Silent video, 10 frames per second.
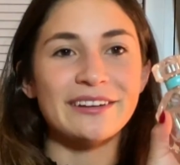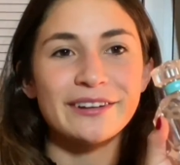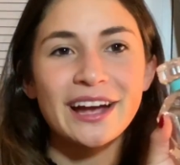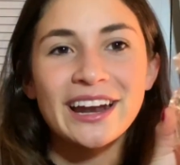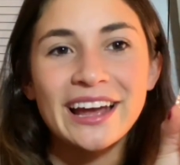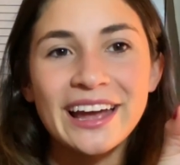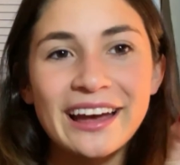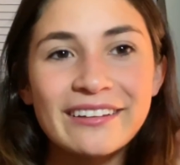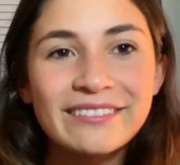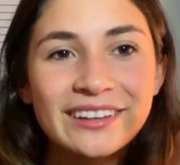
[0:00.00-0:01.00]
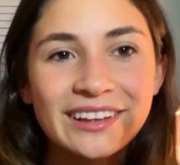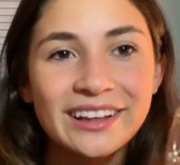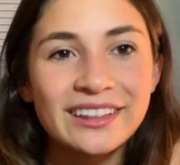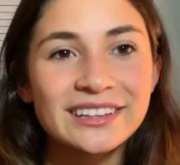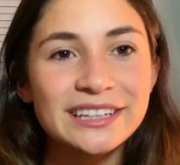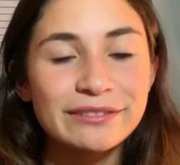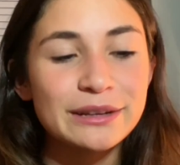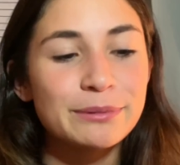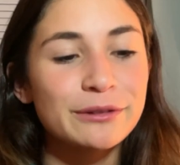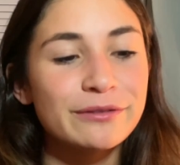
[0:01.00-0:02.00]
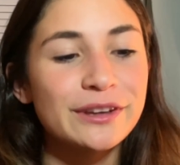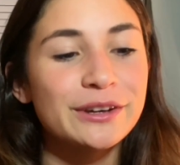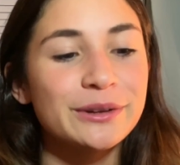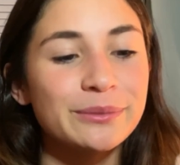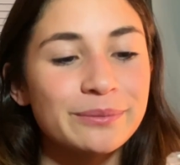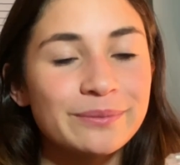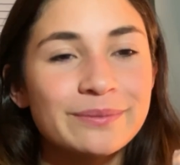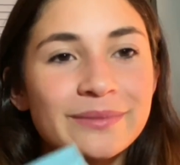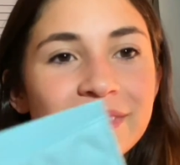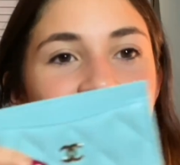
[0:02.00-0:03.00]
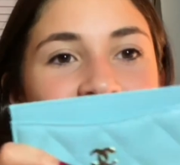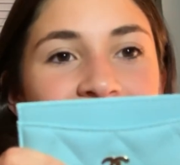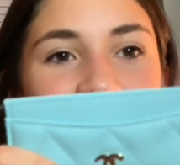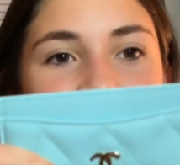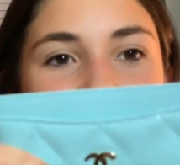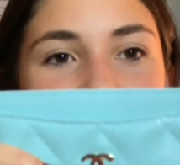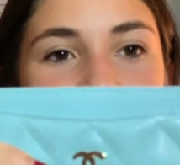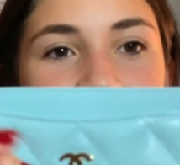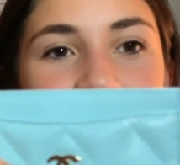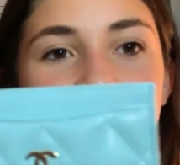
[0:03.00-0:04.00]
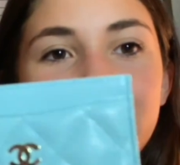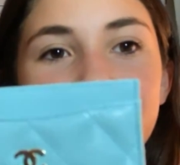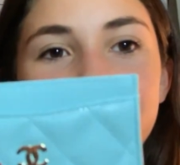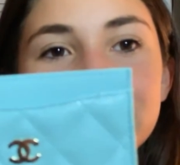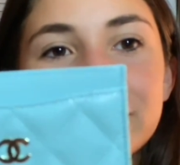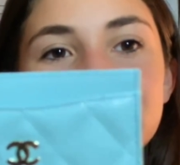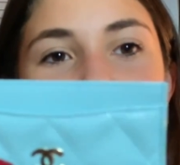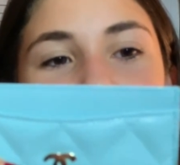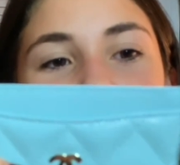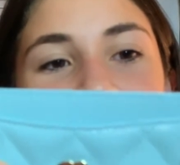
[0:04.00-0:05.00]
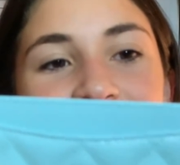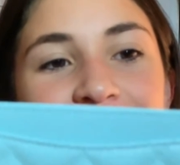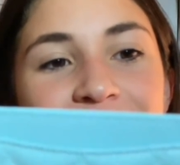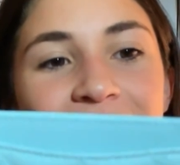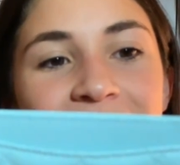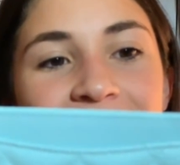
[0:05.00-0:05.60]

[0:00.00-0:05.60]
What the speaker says: I forgot I have the Tiffany Perfume. So those are two together.